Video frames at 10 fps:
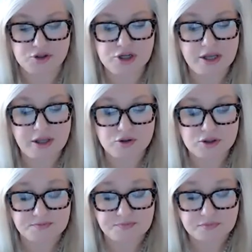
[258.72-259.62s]
changed.
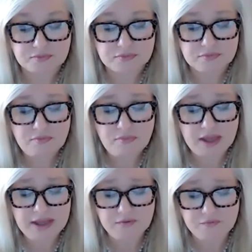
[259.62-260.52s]

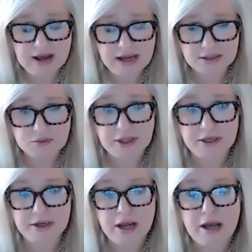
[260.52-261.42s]
In fact,
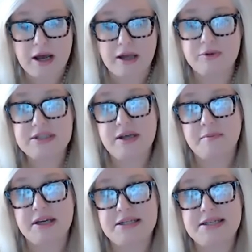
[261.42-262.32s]
when I would take
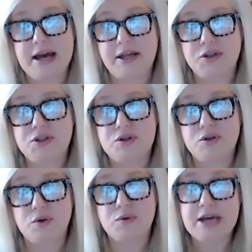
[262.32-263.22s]
my dad
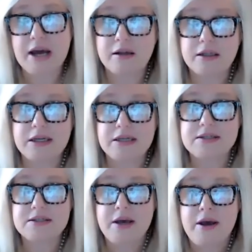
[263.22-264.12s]
to
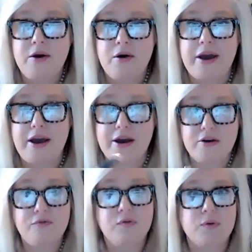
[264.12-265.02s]
Dallas,
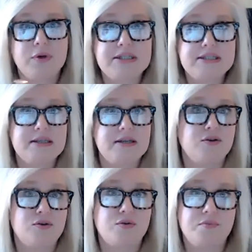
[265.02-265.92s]
every
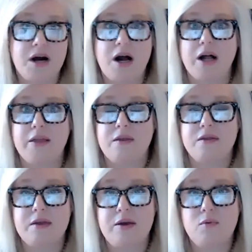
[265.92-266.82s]
single month,
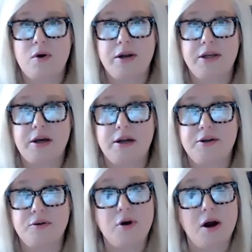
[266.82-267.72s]
they wanted a
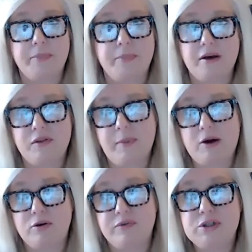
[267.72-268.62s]
new copy of the
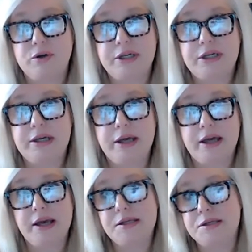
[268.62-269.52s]
power of attorney
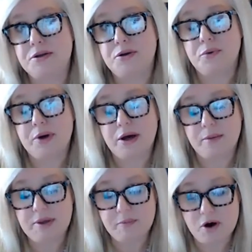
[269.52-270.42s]
and a new
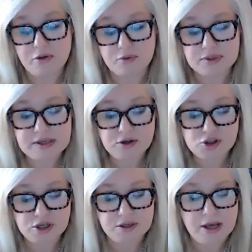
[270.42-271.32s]
HIPAA
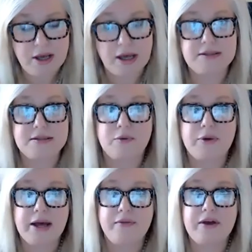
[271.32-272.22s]
authorization. And so we
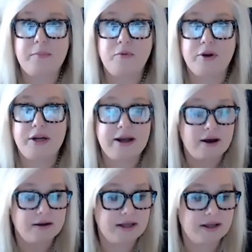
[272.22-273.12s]
had that printed
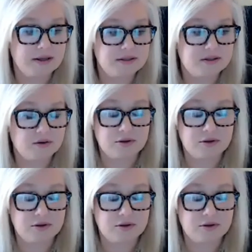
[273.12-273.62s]
out PDF'd,